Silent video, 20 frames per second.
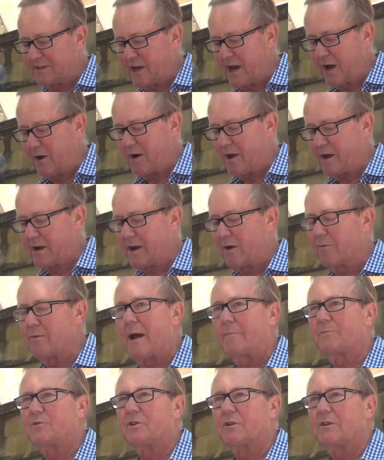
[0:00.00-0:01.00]
terror,
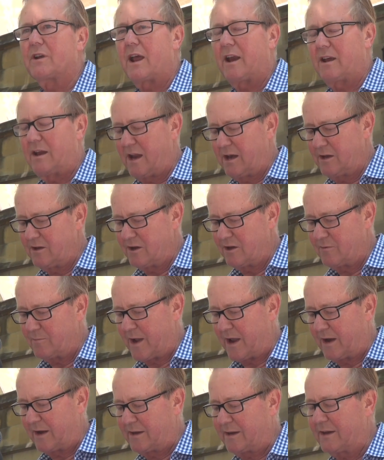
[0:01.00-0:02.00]
corruption and
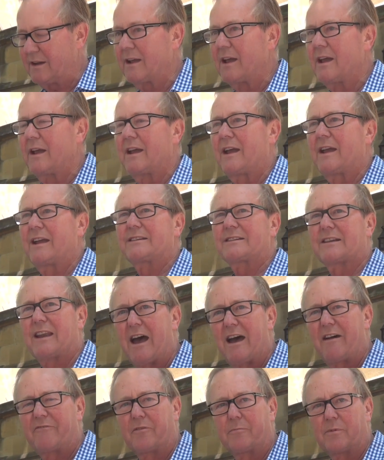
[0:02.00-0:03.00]
inhumanity is
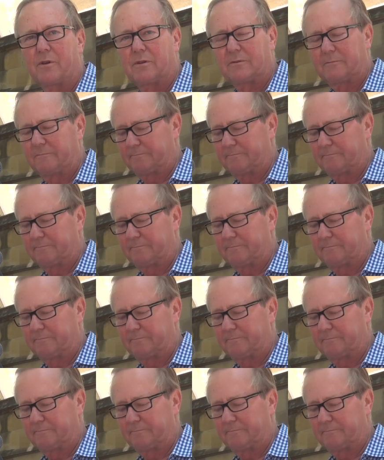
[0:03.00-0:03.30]
laughable.